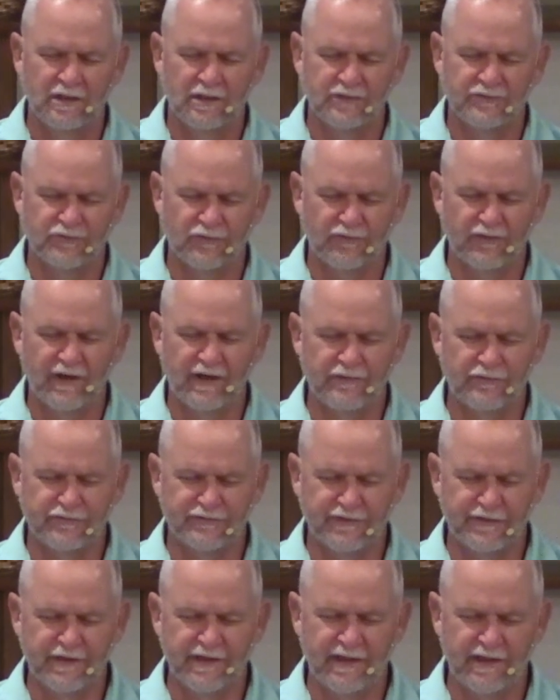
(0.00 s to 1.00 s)
So, Father,
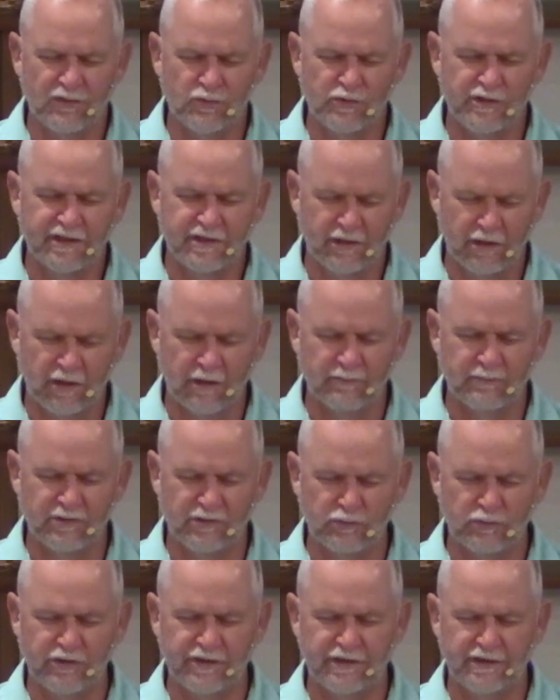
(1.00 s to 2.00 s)
today we come
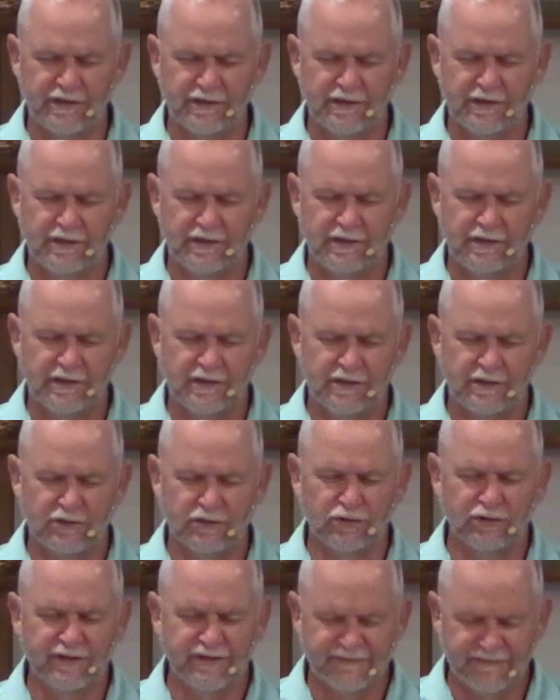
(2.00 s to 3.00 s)
and we
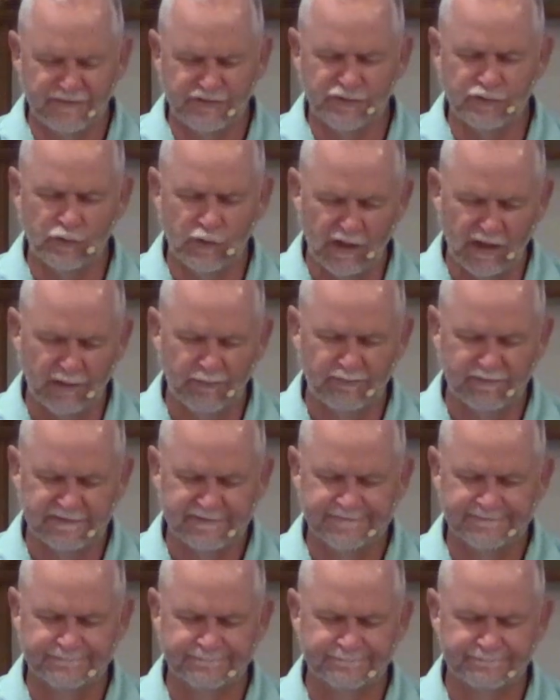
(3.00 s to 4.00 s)
lift you up
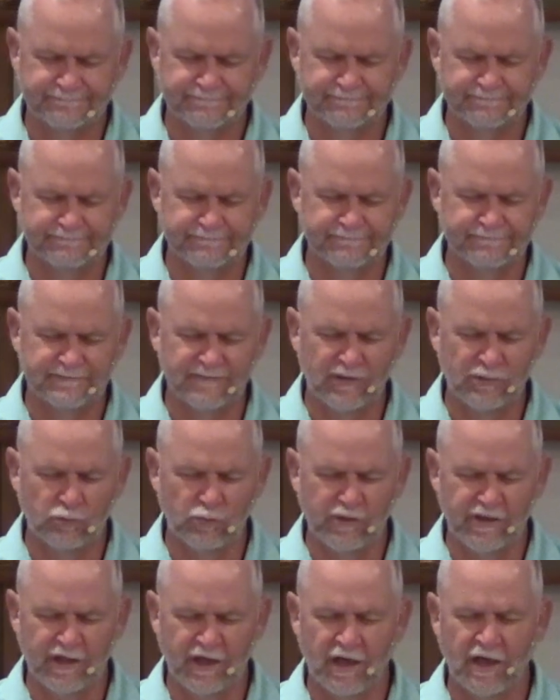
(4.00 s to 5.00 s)
and
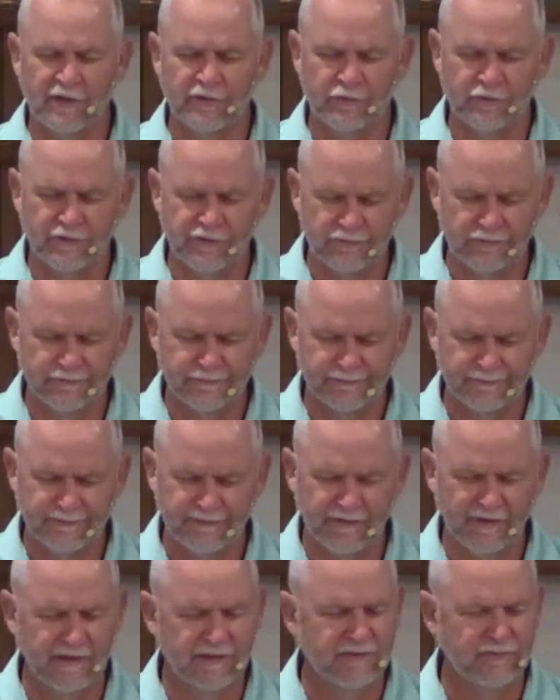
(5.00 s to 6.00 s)
we honor you.
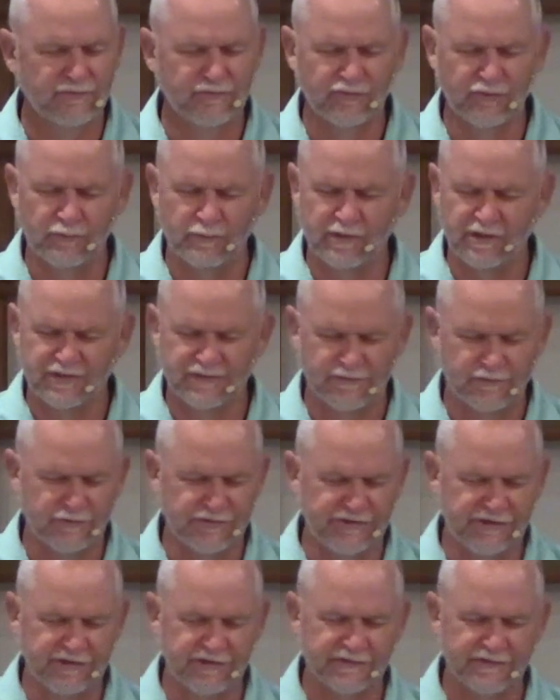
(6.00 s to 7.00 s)
Thank you so much for
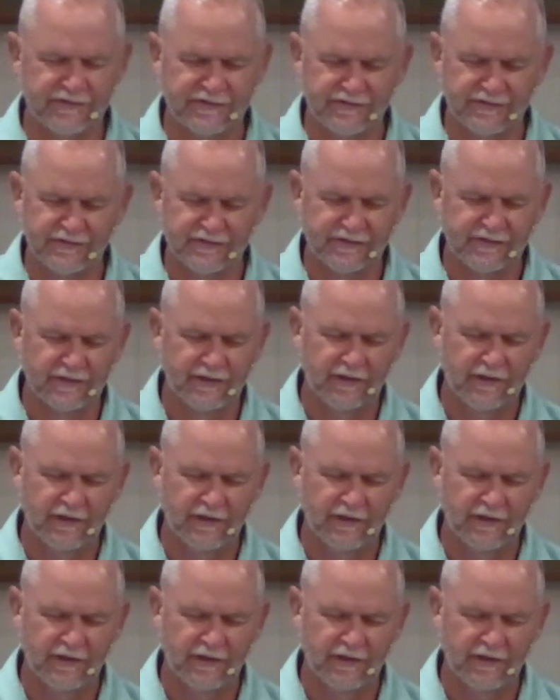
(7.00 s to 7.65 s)
Jesus